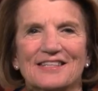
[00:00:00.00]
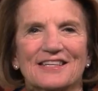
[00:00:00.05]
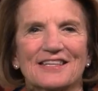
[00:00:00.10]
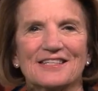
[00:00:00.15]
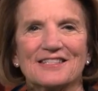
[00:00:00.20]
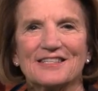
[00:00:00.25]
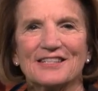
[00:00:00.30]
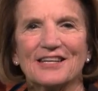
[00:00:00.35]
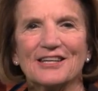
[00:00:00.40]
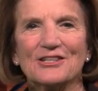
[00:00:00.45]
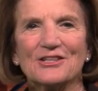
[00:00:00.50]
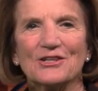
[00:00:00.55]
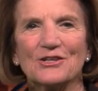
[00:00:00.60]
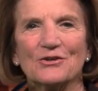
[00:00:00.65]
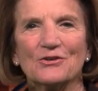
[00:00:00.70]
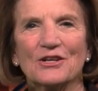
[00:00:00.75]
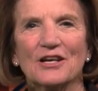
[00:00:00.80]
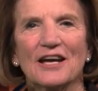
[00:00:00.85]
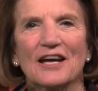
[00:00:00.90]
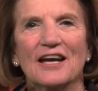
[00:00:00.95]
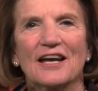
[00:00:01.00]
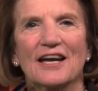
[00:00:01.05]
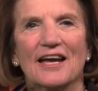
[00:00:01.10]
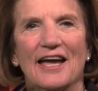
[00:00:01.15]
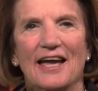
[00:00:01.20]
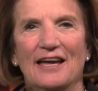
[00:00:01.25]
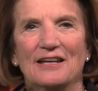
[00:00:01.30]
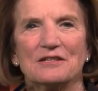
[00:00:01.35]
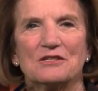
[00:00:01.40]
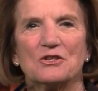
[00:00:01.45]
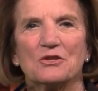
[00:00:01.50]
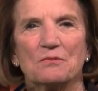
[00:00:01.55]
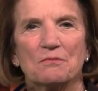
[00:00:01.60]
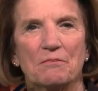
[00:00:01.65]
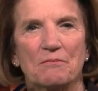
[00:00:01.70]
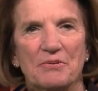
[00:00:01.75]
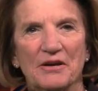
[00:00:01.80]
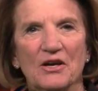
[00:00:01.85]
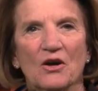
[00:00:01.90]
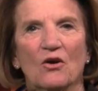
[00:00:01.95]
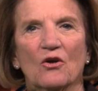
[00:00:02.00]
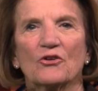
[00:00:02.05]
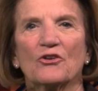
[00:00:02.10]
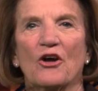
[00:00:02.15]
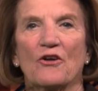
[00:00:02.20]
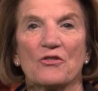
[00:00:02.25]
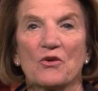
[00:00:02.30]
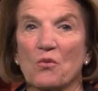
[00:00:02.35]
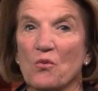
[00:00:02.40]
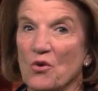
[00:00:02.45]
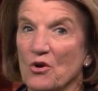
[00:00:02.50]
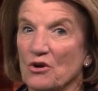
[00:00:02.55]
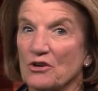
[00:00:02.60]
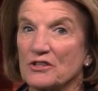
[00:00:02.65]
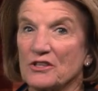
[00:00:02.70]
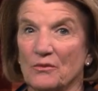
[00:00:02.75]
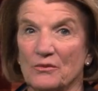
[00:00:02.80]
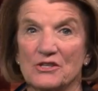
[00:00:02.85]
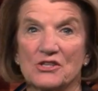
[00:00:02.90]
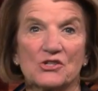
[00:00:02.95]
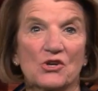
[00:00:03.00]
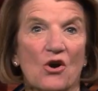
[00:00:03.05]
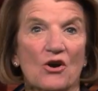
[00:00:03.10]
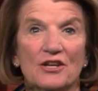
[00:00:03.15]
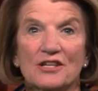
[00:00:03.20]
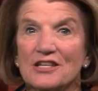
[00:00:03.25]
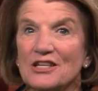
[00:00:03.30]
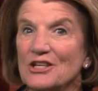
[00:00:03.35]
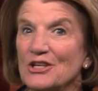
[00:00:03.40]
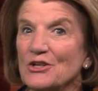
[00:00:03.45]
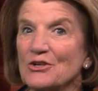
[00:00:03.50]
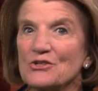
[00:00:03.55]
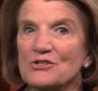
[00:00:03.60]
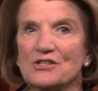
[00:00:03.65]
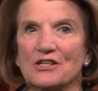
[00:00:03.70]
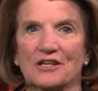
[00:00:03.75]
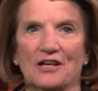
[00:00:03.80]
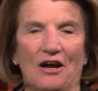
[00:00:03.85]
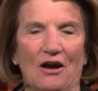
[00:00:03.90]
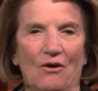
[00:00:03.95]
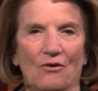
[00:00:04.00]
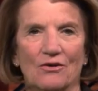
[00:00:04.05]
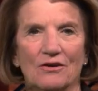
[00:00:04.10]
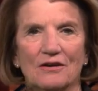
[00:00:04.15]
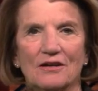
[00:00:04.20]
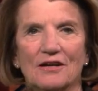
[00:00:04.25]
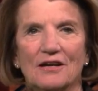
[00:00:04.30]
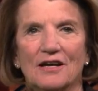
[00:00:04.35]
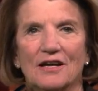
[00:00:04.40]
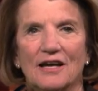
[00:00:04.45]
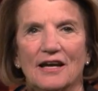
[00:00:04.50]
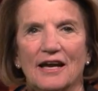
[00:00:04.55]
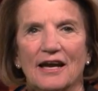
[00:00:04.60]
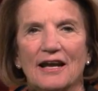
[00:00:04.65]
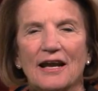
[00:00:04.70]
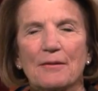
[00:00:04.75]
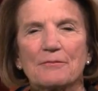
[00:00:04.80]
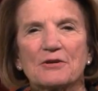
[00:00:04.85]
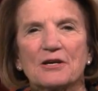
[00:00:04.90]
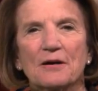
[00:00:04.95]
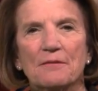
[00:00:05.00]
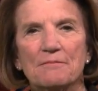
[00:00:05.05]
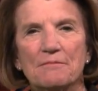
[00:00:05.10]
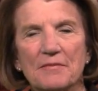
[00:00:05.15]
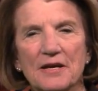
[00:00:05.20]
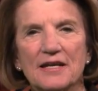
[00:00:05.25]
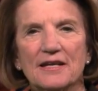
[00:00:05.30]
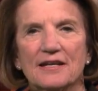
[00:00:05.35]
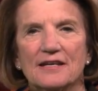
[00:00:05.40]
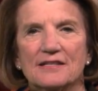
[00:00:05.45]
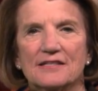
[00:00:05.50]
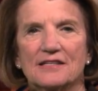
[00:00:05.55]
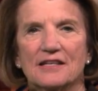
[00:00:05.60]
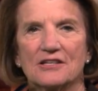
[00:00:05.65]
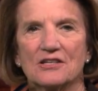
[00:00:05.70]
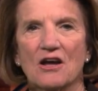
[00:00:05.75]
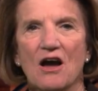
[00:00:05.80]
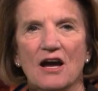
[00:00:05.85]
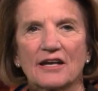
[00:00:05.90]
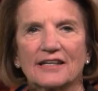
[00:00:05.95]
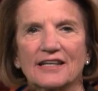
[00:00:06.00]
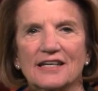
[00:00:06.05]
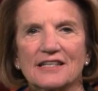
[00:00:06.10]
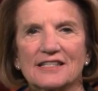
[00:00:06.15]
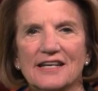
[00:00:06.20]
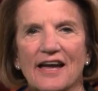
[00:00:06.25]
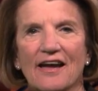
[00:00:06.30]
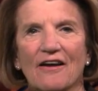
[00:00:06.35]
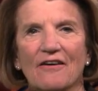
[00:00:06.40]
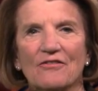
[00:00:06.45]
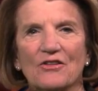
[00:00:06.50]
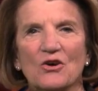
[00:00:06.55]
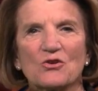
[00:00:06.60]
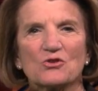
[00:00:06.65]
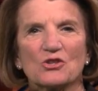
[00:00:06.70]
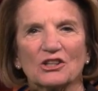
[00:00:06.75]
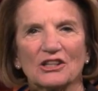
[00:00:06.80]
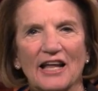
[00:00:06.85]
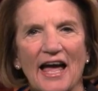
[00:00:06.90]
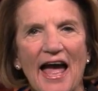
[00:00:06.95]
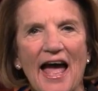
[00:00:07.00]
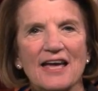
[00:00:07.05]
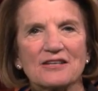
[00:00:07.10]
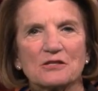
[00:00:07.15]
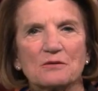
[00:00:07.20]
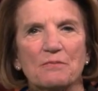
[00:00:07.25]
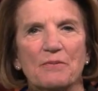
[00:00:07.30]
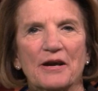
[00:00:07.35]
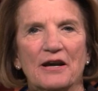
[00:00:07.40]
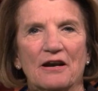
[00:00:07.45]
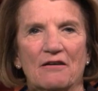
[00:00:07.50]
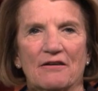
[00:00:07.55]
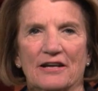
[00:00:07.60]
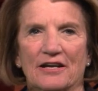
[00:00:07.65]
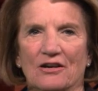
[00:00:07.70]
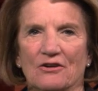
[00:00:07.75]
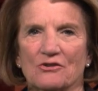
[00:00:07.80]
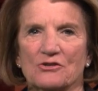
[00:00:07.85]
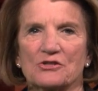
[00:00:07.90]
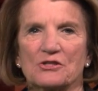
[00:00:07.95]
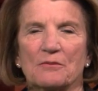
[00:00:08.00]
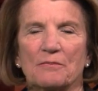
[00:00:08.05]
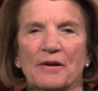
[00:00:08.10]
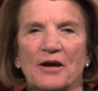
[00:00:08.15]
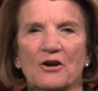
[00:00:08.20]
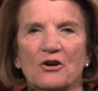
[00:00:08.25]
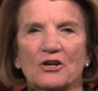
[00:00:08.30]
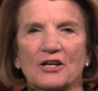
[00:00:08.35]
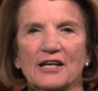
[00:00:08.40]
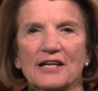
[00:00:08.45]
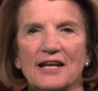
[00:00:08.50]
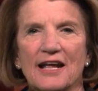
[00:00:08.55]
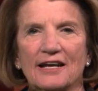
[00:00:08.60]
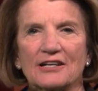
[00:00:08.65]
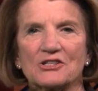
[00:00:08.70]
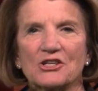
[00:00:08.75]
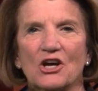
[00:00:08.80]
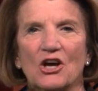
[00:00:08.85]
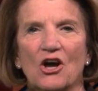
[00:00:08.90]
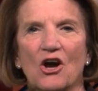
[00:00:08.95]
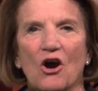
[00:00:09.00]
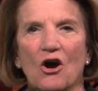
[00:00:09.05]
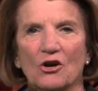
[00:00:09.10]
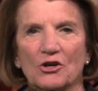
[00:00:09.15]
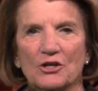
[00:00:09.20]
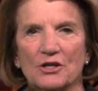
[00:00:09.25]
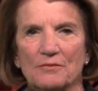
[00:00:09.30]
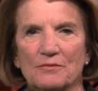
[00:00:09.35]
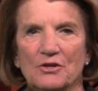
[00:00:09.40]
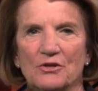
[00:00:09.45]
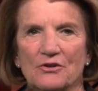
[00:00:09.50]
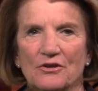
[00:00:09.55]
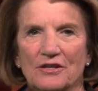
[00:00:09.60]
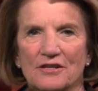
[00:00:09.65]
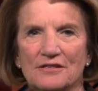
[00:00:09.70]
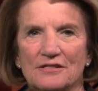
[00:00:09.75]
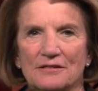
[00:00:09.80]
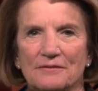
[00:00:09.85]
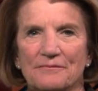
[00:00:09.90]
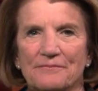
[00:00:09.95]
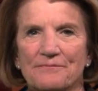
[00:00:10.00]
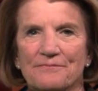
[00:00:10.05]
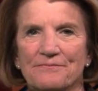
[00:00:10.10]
to continue and to build on the work that we started years ago. And I'm committed to knocking down those last barriers to better connect our communities.